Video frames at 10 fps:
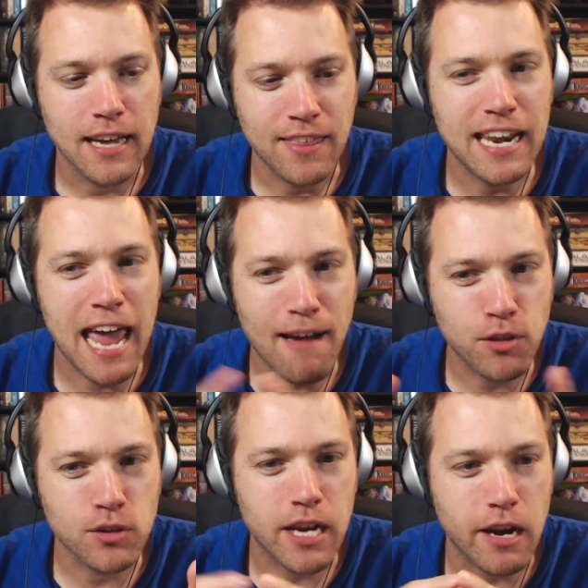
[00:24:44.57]
and then
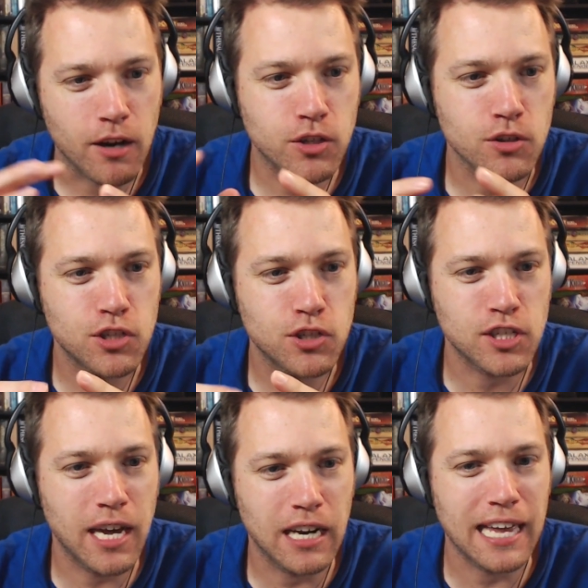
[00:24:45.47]
have those characters
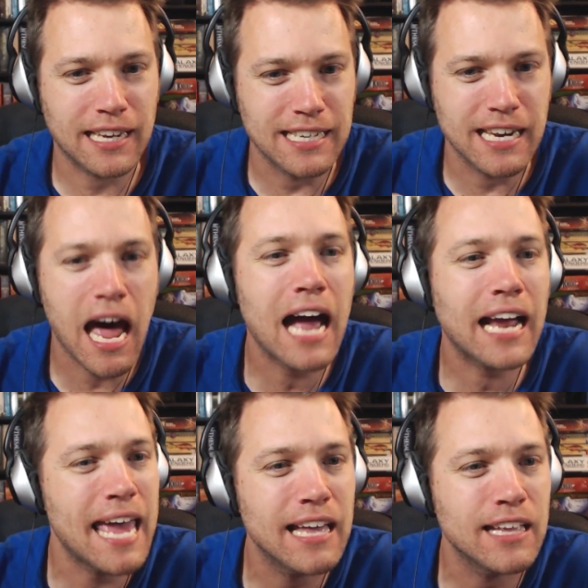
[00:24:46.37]
just kind of like
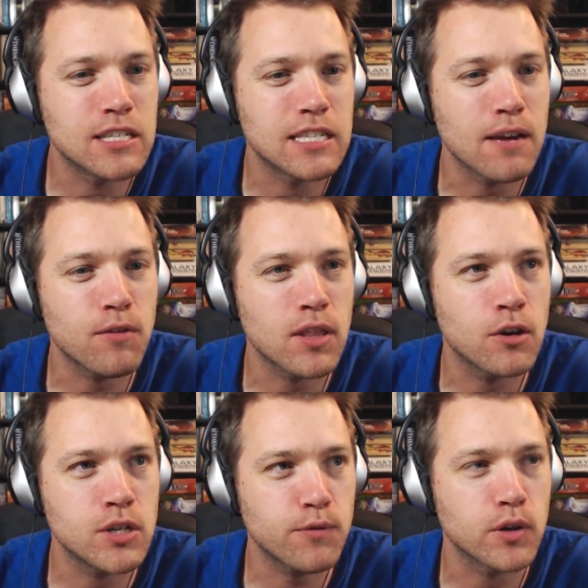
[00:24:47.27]
knock heads
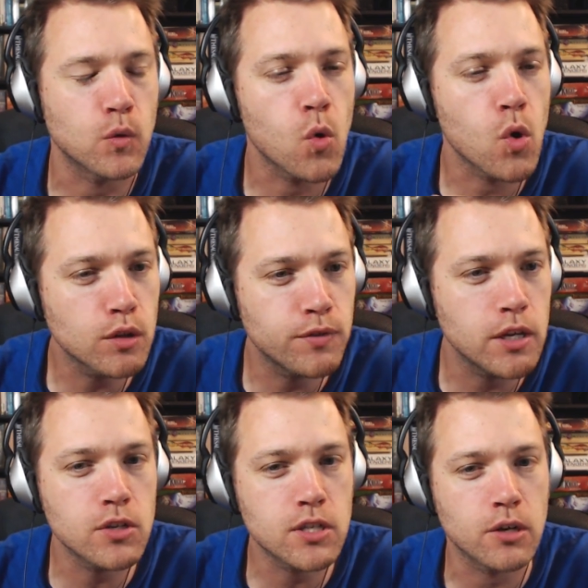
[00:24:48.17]
given their different
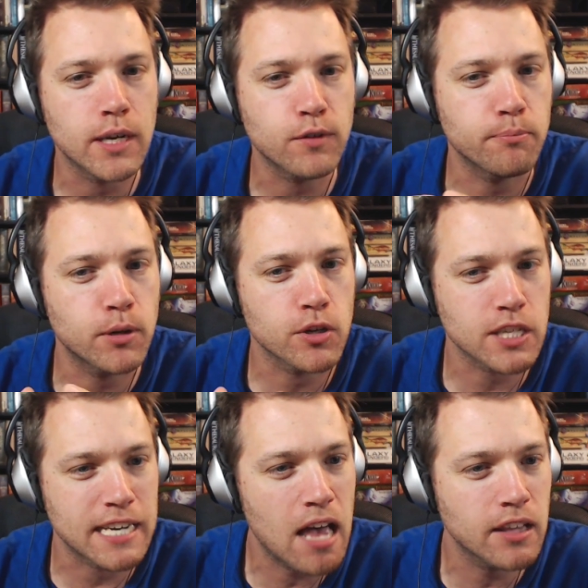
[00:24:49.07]
worldviews, their different
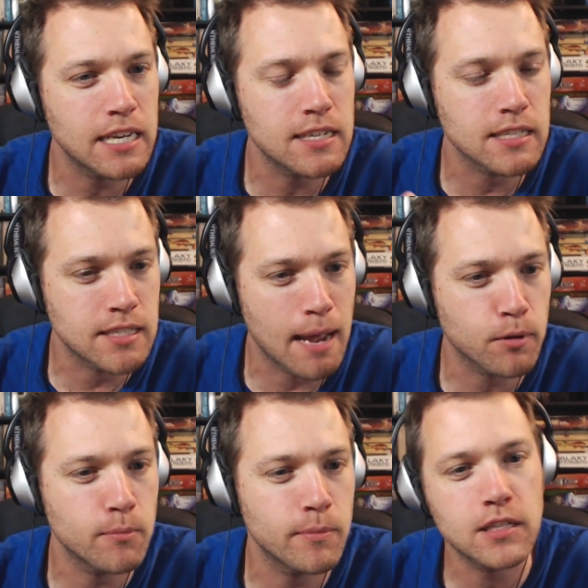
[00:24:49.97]
personalities and
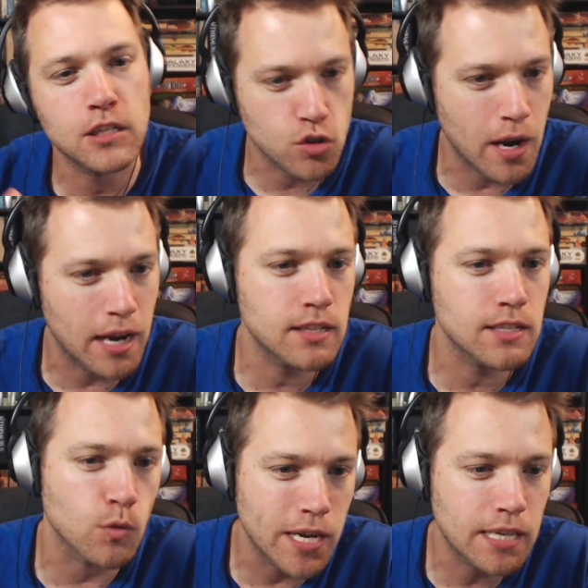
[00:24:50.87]
temperaments and
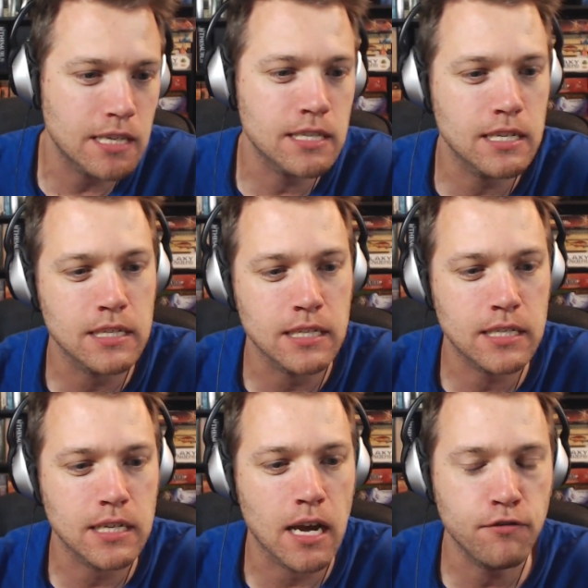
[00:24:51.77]
strengths and weaknesses
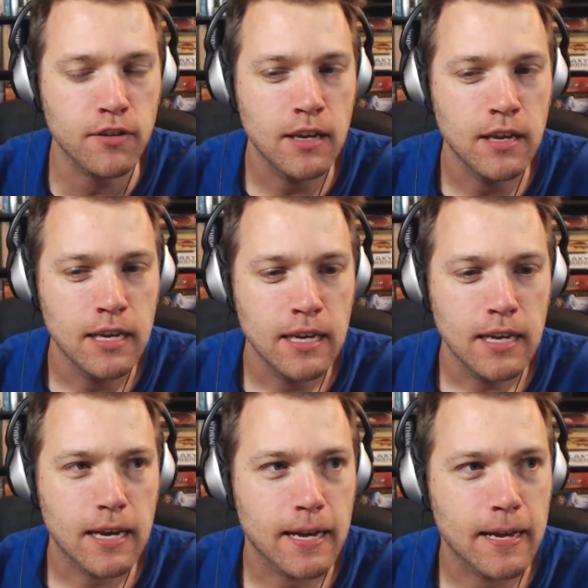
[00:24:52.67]
and stuff.
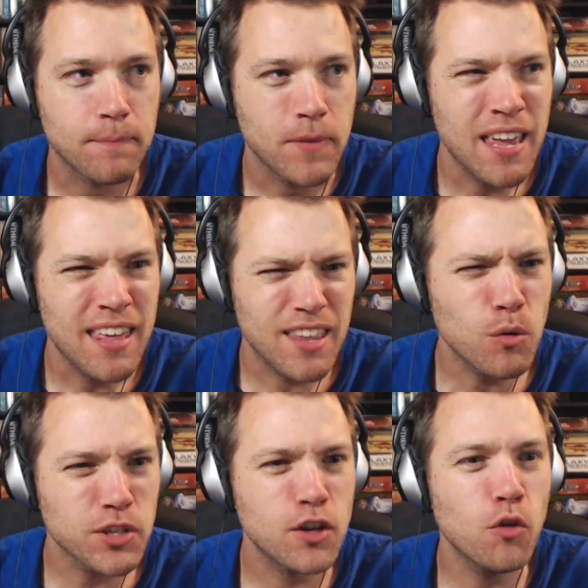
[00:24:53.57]

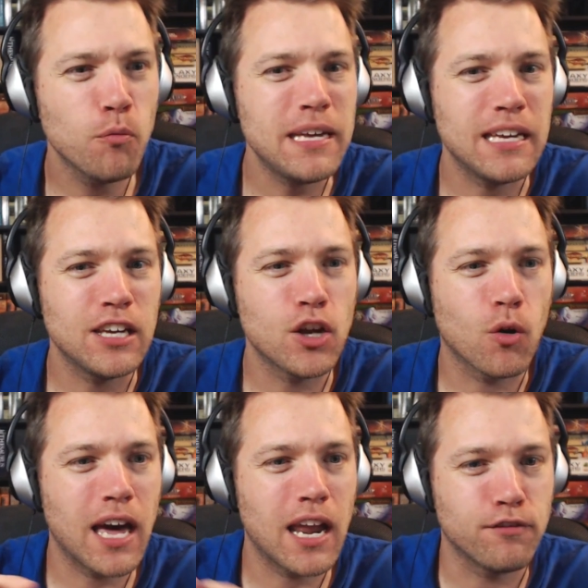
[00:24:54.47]
There will still be, you
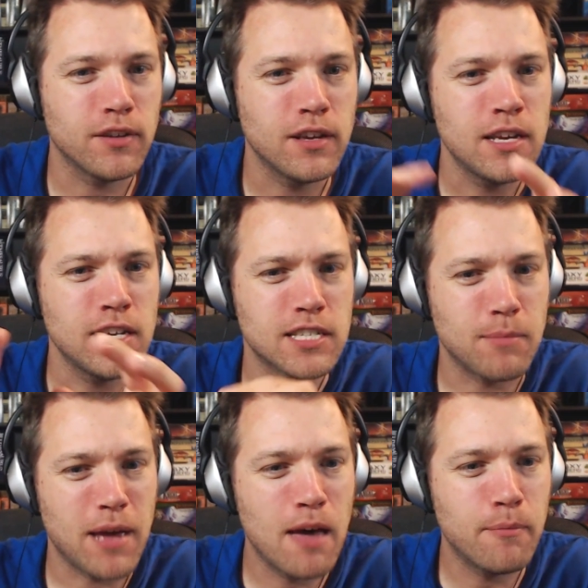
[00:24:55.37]
know, kind of
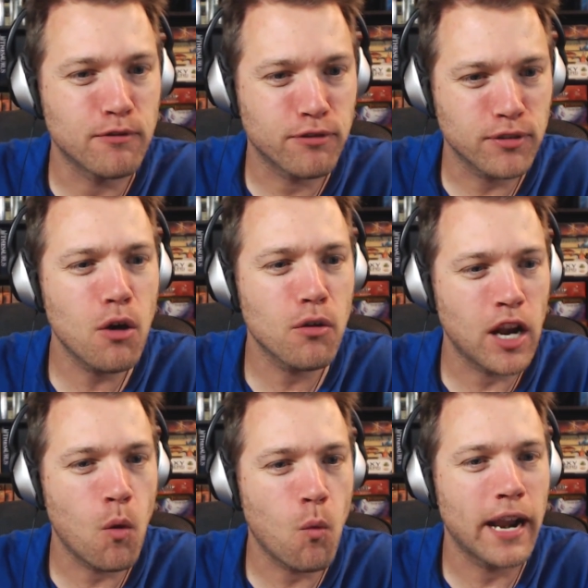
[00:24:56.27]
some ebb and
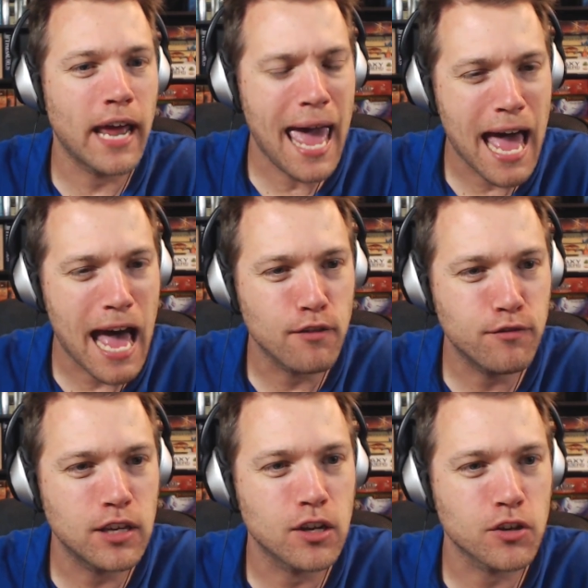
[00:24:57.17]
flow that I'll want to
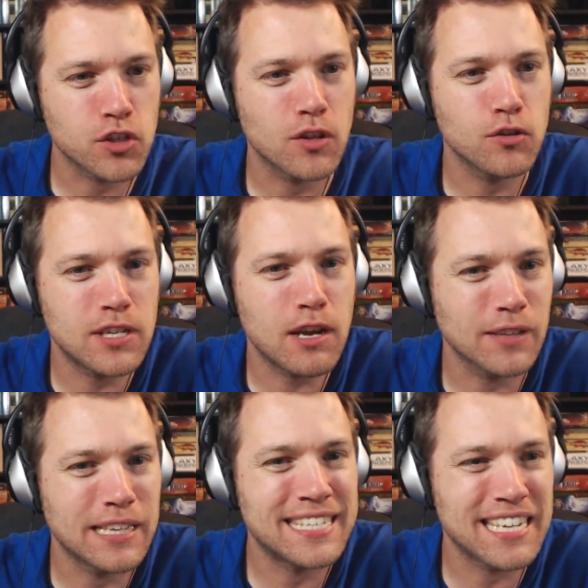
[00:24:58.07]
have, you know, so there's
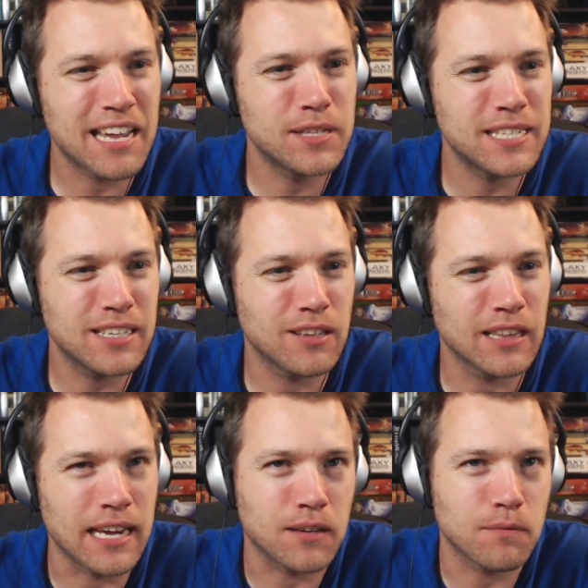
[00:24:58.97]
definitely some
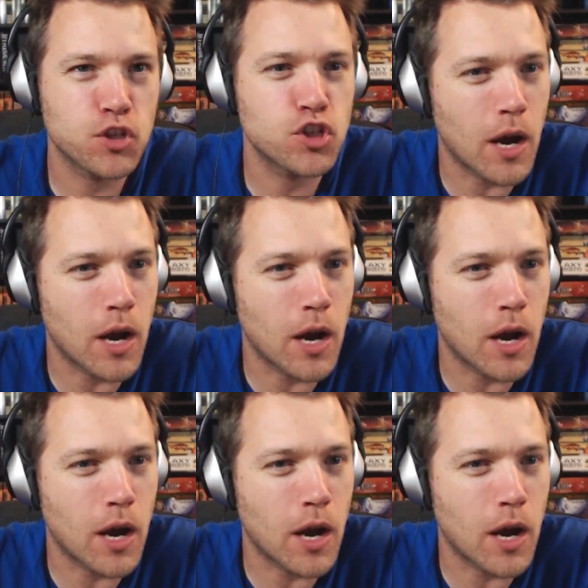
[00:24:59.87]
still like